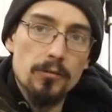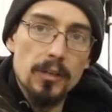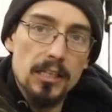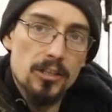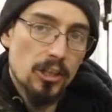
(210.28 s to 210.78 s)
are
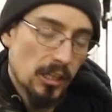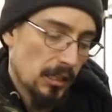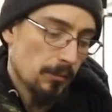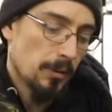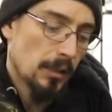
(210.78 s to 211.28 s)
really
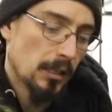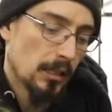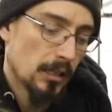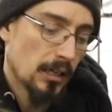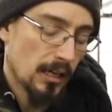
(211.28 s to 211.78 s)
cheap
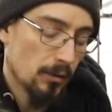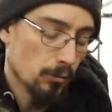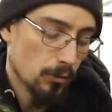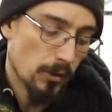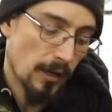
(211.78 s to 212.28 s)
and
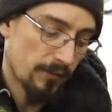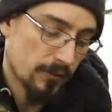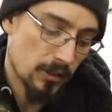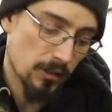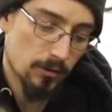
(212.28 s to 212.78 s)
all you
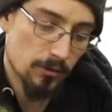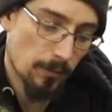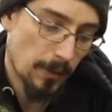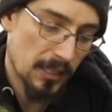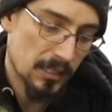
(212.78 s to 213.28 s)
have to do to
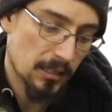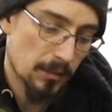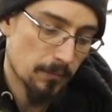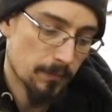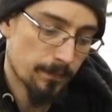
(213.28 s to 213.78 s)
replace
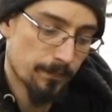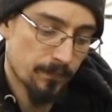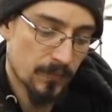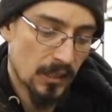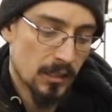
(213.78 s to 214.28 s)
them.
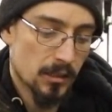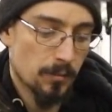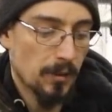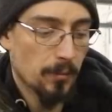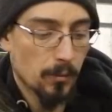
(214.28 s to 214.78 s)
So
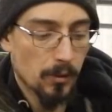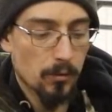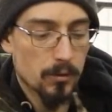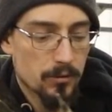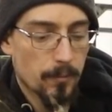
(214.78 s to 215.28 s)
people will
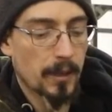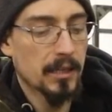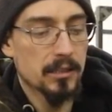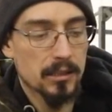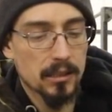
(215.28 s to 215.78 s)
always
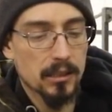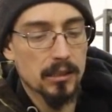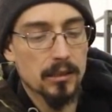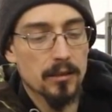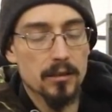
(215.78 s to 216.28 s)
replace
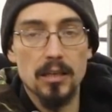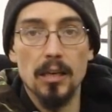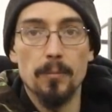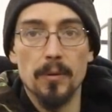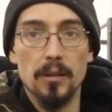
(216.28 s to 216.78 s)
the
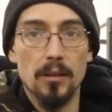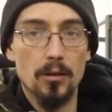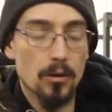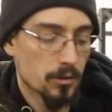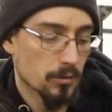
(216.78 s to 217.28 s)
tip and the
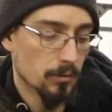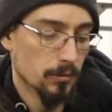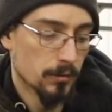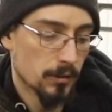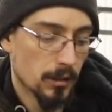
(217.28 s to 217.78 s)

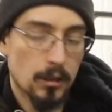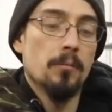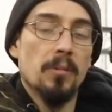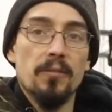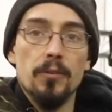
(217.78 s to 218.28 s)
nozzle,
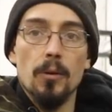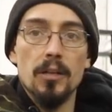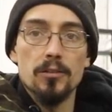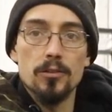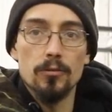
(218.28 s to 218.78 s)
but if you
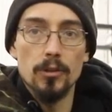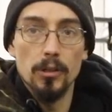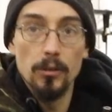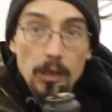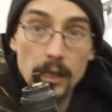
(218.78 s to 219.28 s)

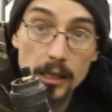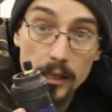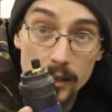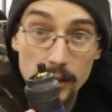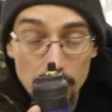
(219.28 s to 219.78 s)
unscrew
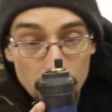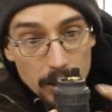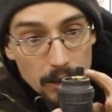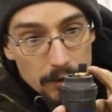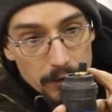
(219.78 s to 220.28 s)

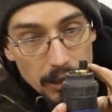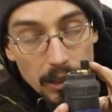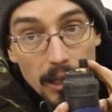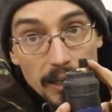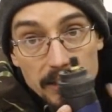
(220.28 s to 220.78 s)
the
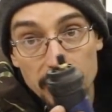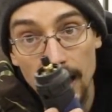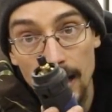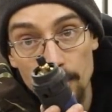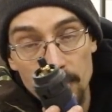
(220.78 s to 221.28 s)
little end
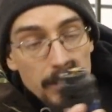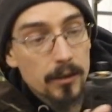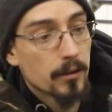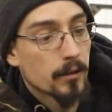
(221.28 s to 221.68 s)
cap,